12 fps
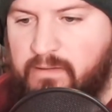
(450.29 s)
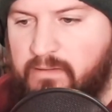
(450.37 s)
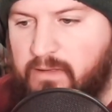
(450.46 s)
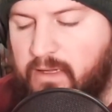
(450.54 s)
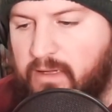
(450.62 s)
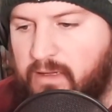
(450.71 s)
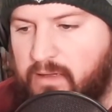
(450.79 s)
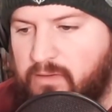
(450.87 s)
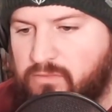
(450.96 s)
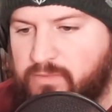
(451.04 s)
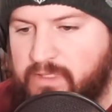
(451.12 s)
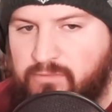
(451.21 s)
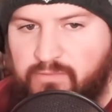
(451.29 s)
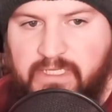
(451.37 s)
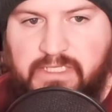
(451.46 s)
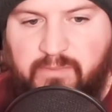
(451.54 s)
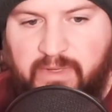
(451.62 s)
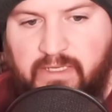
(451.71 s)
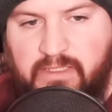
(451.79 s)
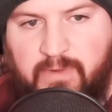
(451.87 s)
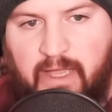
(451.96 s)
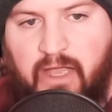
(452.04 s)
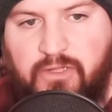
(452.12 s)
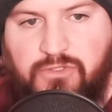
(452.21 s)
really rigid opinions
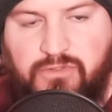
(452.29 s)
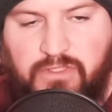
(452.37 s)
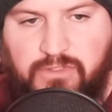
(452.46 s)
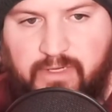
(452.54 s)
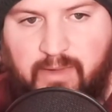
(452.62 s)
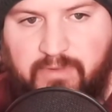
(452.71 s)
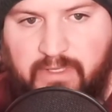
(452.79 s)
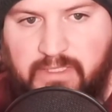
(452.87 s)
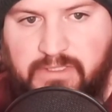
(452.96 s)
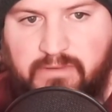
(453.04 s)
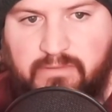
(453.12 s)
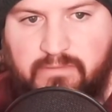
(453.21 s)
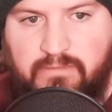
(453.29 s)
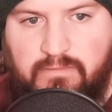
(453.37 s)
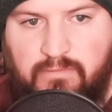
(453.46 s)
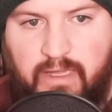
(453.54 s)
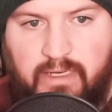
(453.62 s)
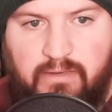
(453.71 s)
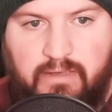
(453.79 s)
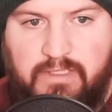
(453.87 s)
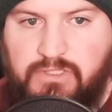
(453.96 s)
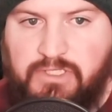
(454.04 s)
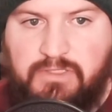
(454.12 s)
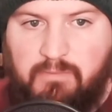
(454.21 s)
about how you structure your application, right?
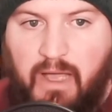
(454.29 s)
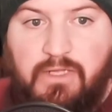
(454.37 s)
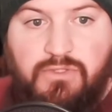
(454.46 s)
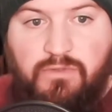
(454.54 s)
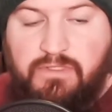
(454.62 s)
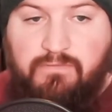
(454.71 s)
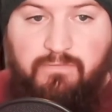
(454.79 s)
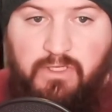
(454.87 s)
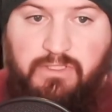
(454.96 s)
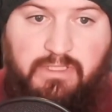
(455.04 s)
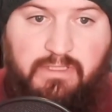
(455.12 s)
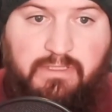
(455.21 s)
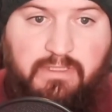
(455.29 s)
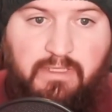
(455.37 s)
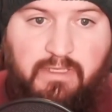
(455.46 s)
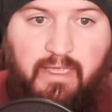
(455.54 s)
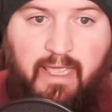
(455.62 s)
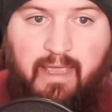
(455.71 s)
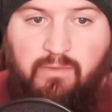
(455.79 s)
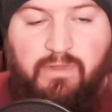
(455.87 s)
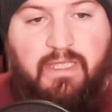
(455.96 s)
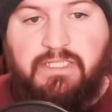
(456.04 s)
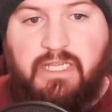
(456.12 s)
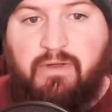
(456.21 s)
It's just modules and functions. And when
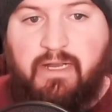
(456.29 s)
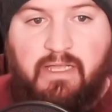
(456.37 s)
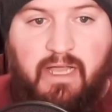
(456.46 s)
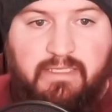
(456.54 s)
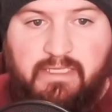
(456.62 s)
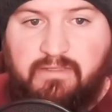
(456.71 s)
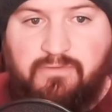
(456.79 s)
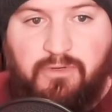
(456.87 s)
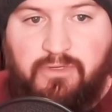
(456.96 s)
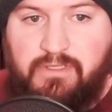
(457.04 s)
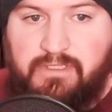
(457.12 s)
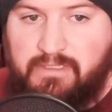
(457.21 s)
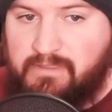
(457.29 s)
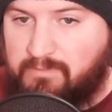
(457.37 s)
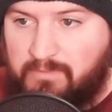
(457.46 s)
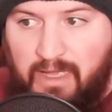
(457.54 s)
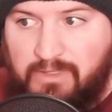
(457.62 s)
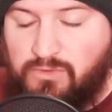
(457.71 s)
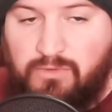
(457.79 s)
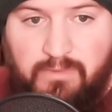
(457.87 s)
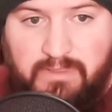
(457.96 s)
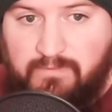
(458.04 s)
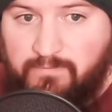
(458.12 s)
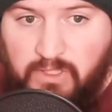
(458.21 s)
they generate a context for you, it's just a module
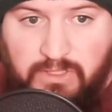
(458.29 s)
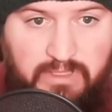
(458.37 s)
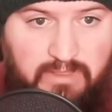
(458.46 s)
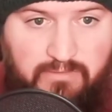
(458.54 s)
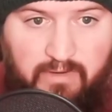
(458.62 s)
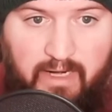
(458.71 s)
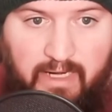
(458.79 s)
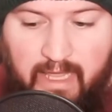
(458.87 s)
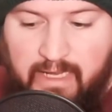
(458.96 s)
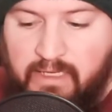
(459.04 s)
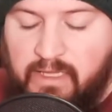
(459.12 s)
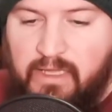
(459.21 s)
with some functions, right? And